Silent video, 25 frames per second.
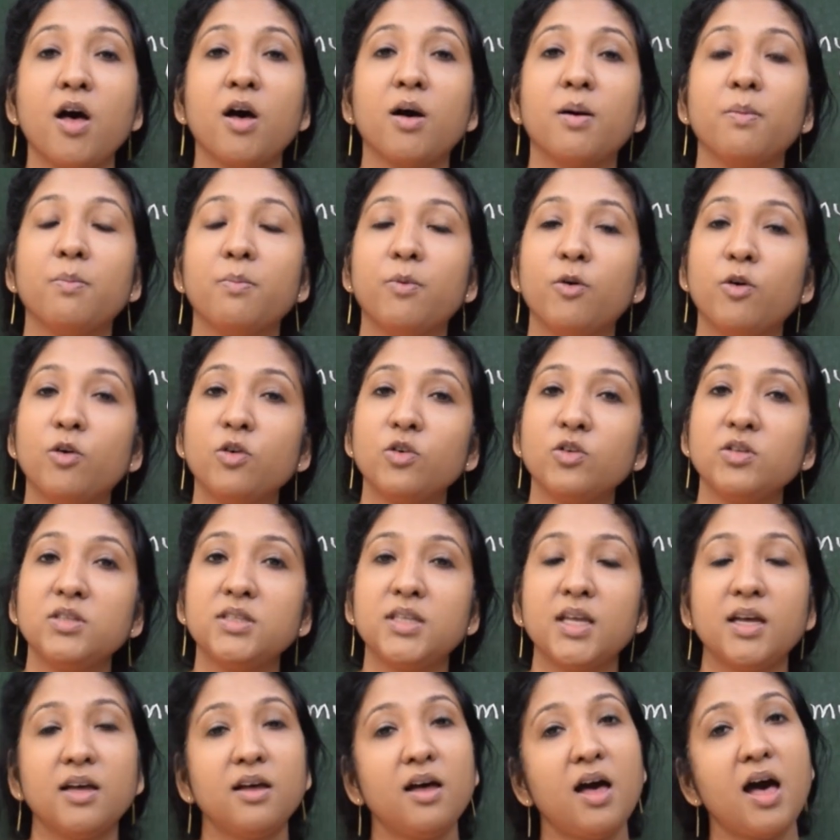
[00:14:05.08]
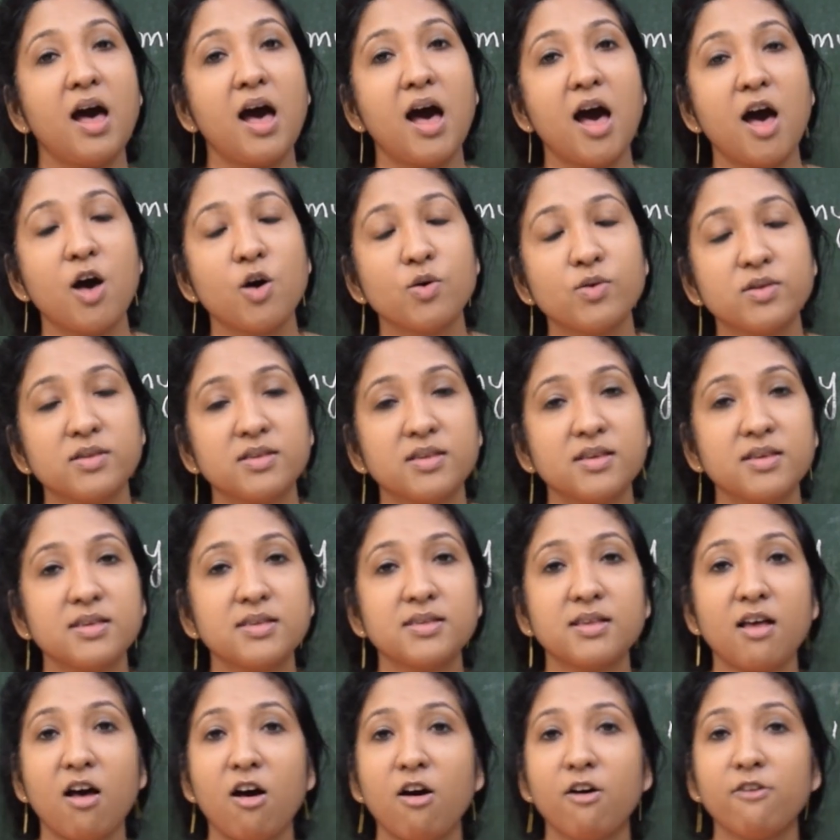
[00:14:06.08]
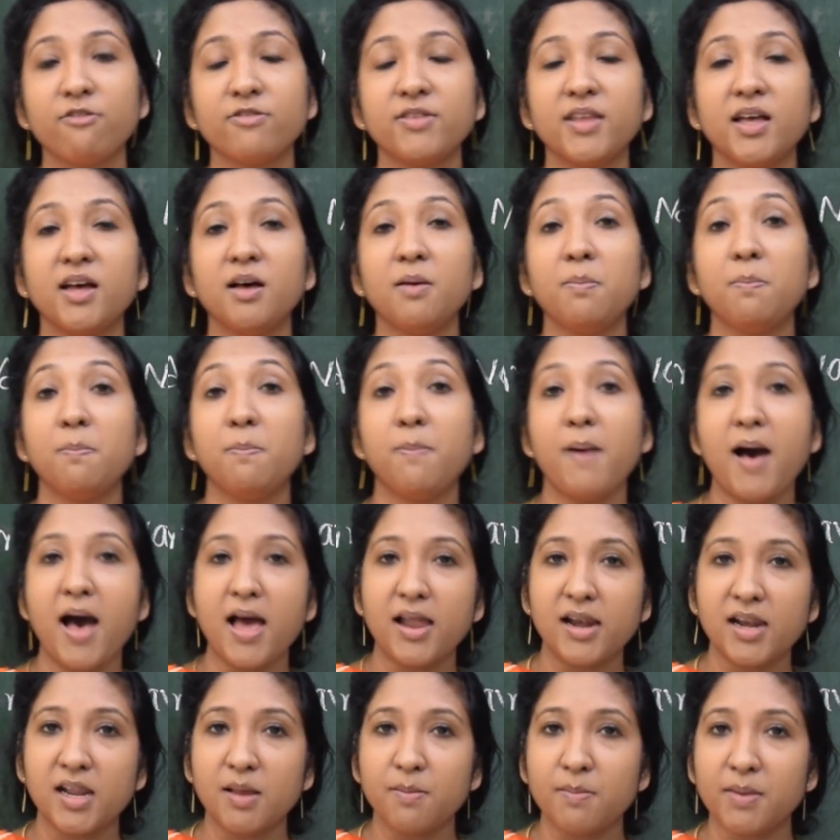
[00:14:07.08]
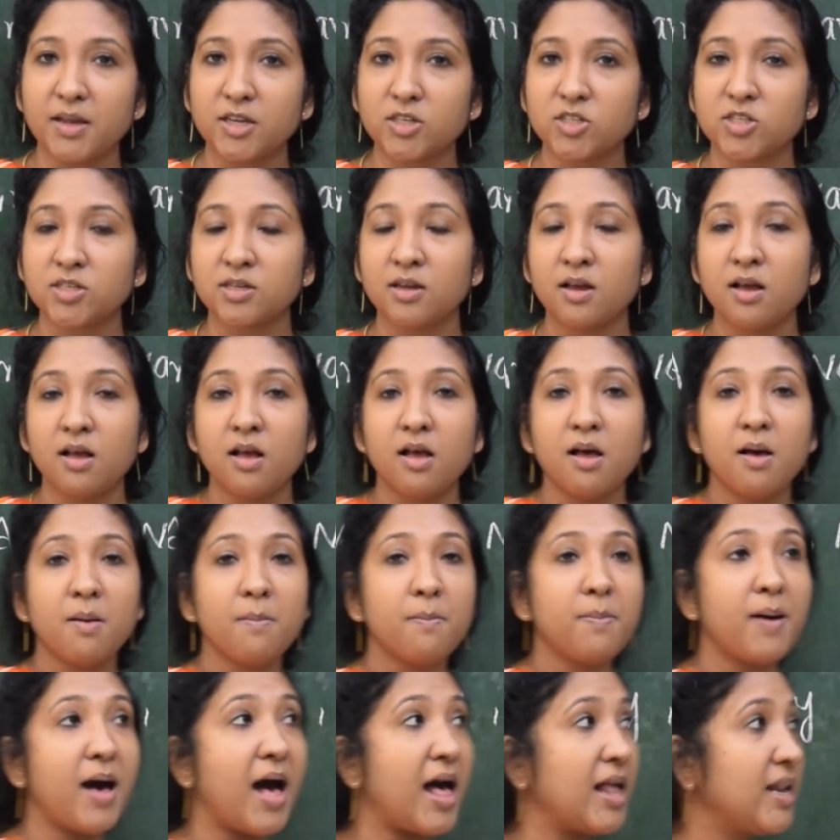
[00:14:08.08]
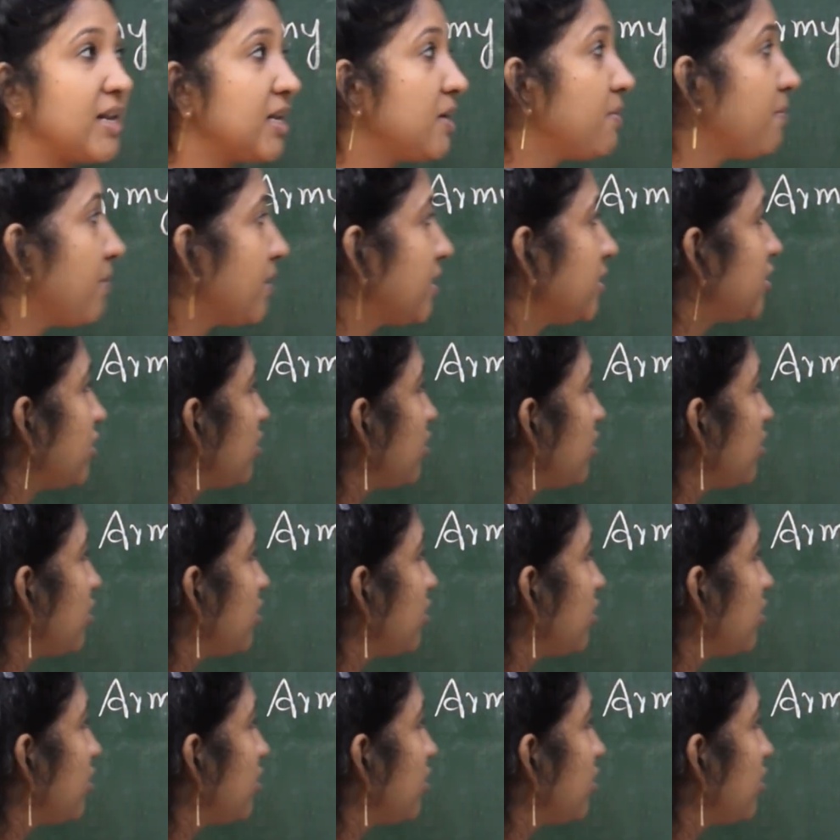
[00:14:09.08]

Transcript: both the houses of the parliament. Parliament,